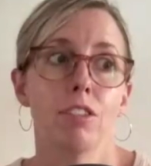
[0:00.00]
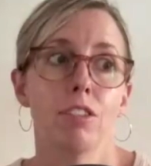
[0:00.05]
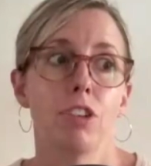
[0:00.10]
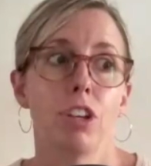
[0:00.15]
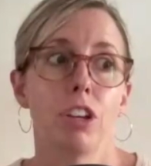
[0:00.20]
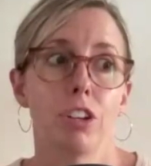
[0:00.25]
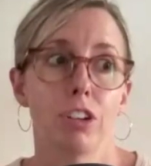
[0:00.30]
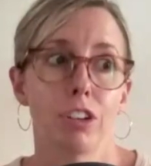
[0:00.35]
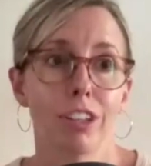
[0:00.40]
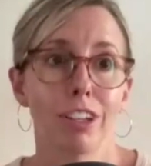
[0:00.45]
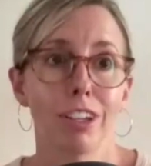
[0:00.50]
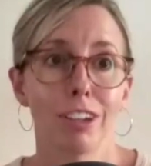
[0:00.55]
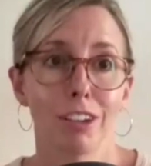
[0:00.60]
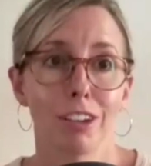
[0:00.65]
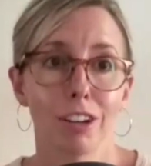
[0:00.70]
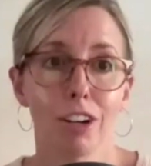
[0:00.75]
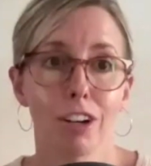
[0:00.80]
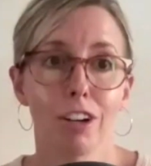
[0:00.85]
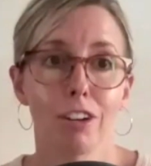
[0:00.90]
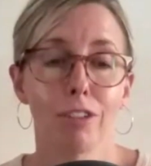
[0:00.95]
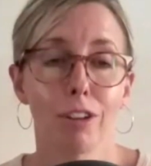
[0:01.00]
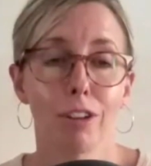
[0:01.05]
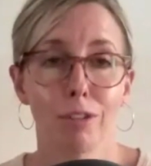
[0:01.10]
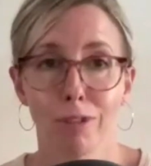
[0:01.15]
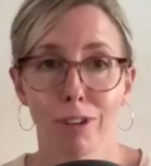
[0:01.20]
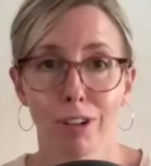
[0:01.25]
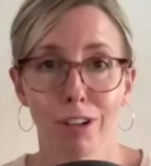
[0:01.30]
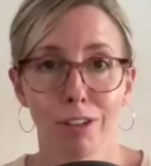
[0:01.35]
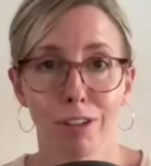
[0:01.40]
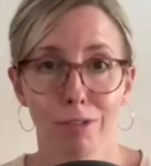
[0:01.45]
generally you're
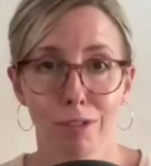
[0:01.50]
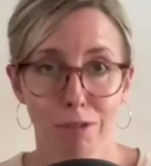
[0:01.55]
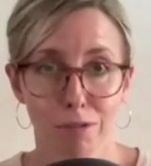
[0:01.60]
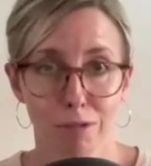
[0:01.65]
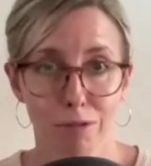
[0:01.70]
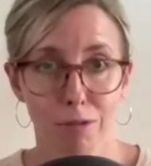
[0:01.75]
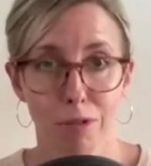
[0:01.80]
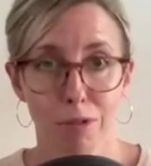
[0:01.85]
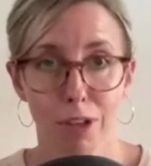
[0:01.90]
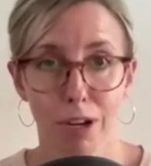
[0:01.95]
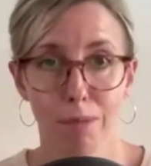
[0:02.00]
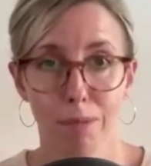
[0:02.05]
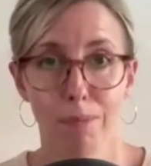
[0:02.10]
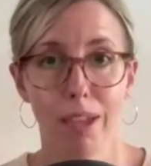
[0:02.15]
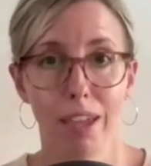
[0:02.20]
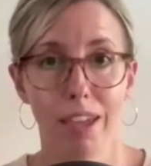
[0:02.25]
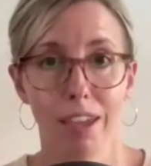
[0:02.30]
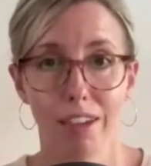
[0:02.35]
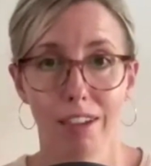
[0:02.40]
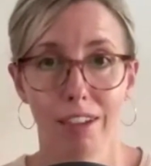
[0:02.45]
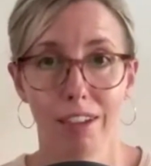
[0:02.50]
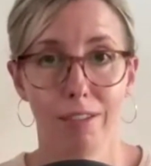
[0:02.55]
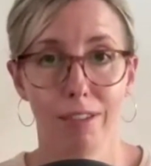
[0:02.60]
referred to physical therapy